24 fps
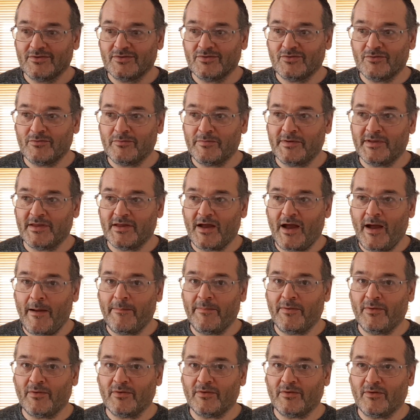Should be
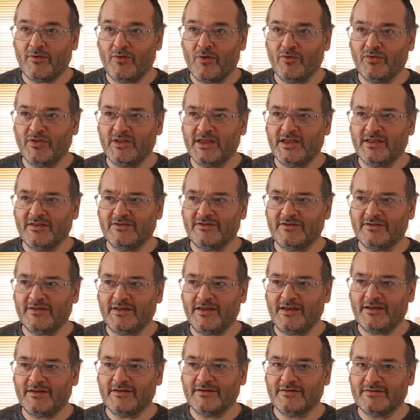up on the
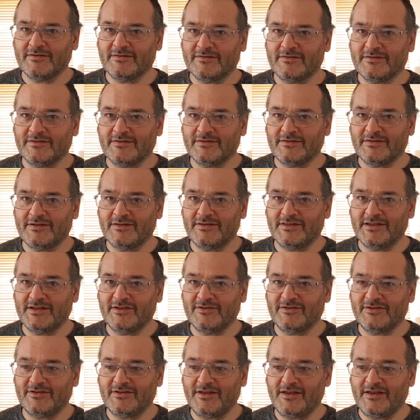internet.
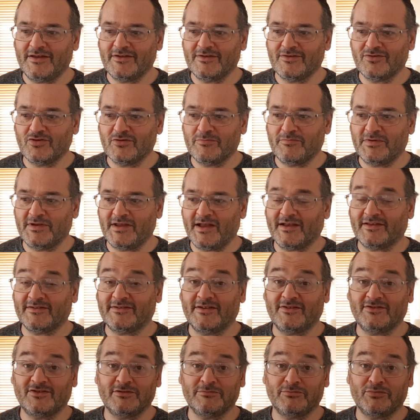Should be
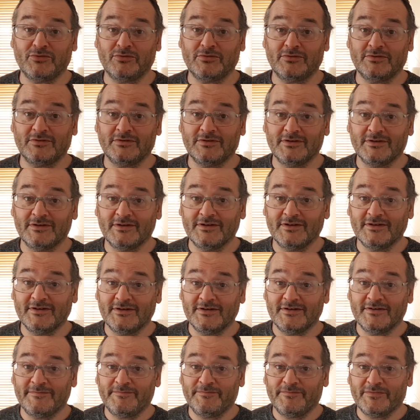accessible.
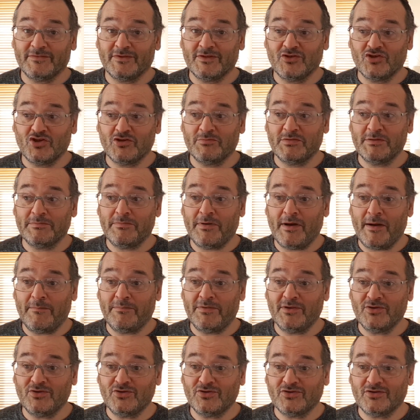Should be
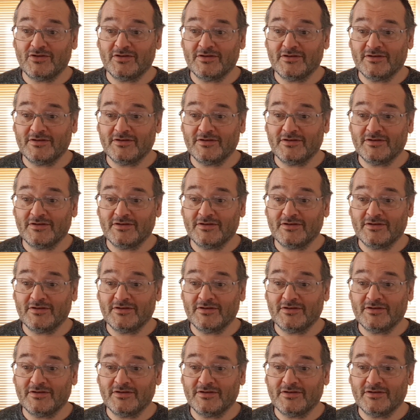published.